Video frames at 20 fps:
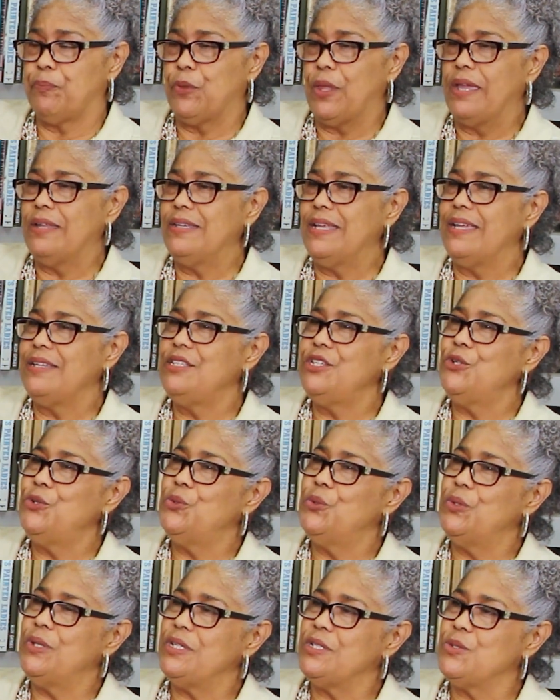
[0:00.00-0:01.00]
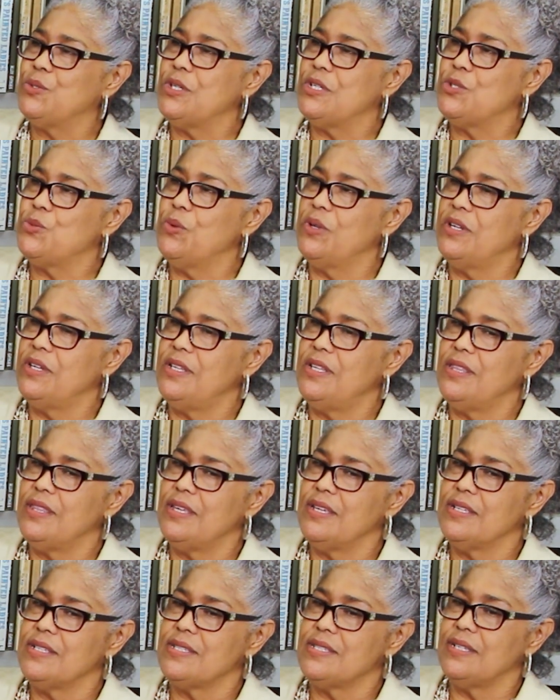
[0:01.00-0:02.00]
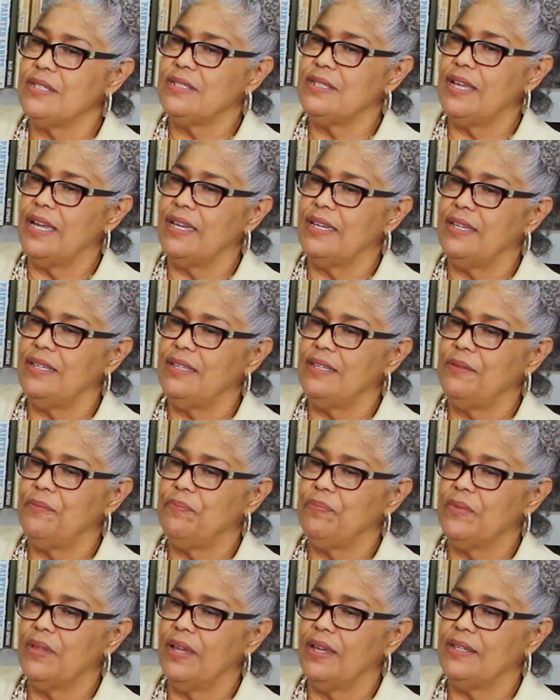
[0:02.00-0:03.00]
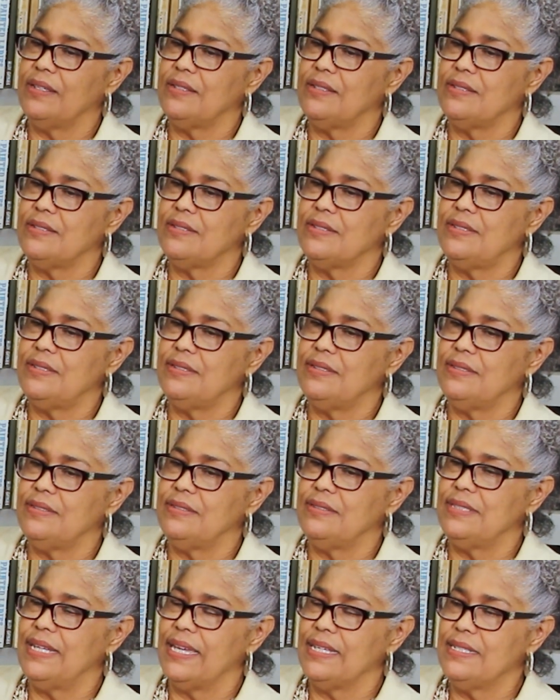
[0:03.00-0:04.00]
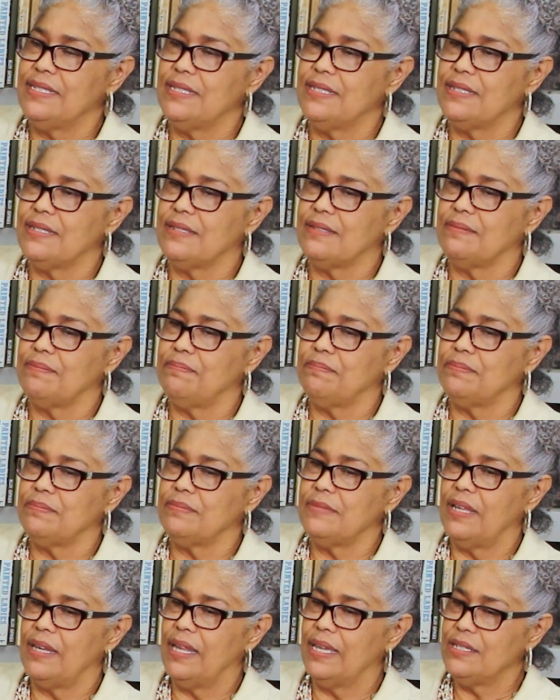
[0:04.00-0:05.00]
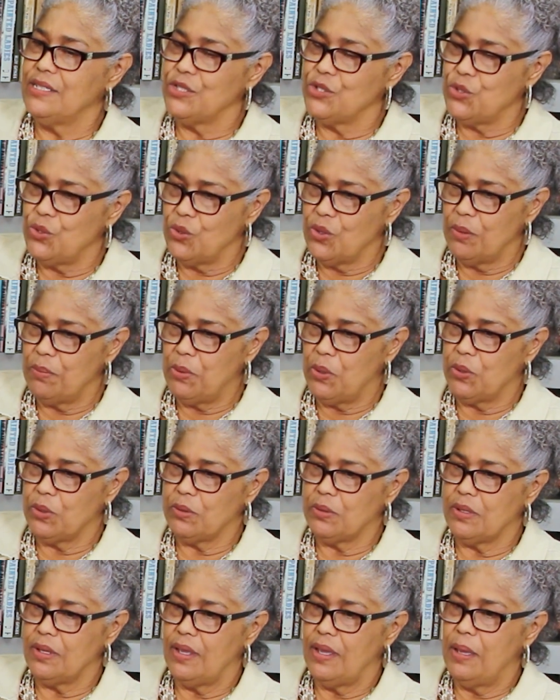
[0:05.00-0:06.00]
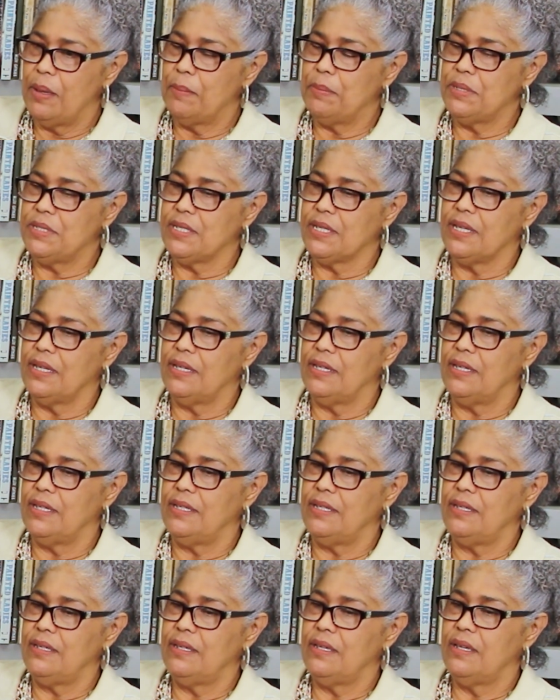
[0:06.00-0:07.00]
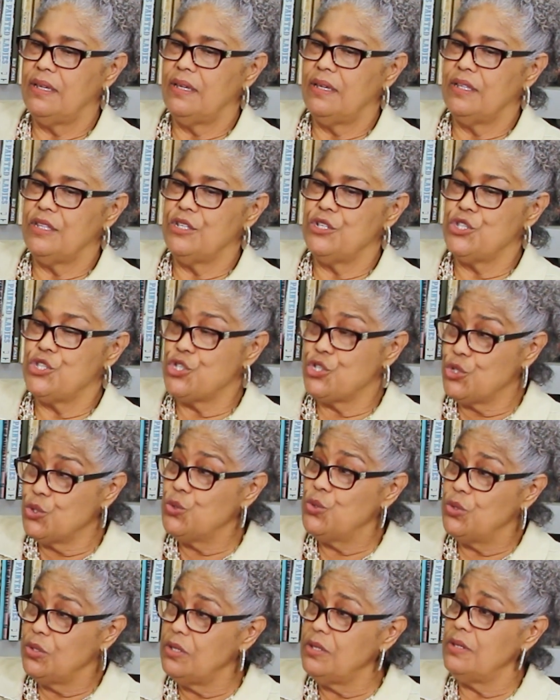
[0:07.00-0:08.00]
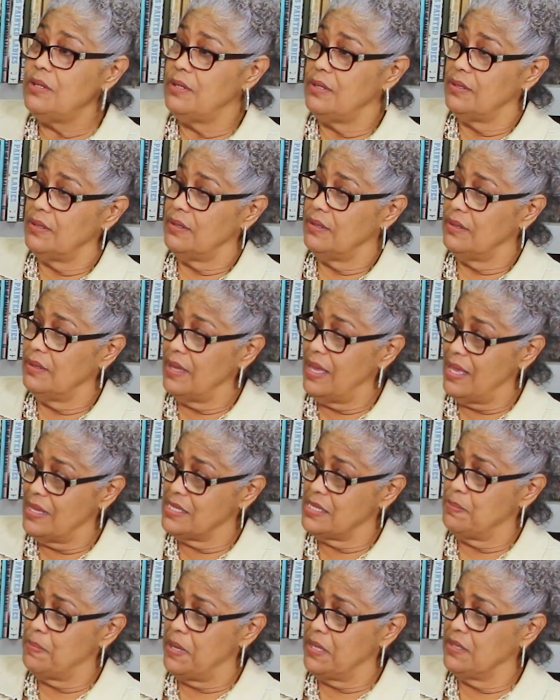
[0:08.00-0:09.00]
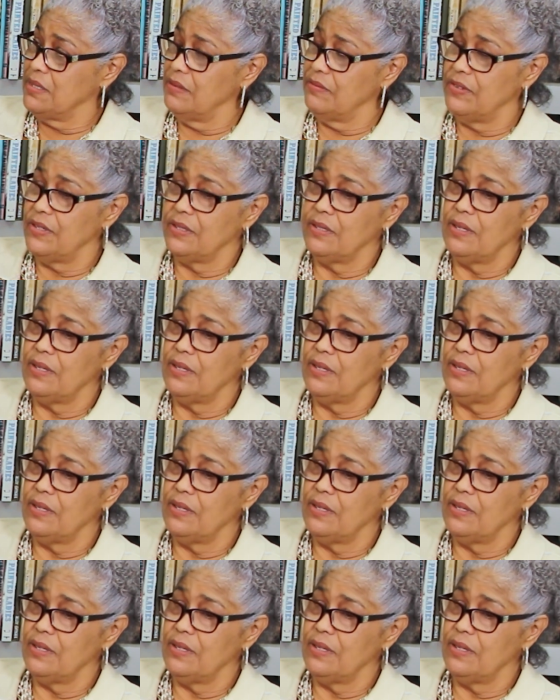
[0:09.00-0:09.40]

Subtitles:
and it's one of the things that I like to talk about, particularly the stone aspect of it,